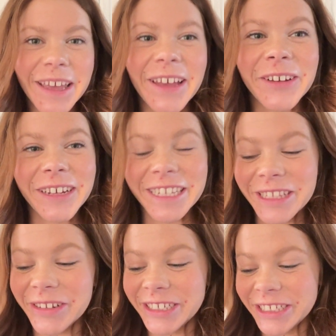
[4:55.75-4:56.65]
Okay,
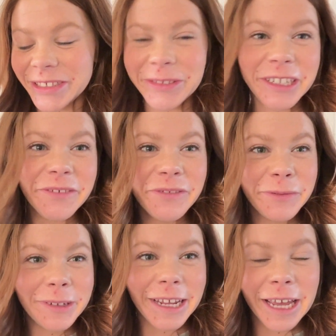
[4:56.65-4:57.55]
so I just woke up from
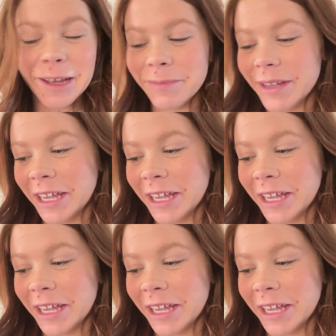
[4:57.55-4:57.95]
a nap.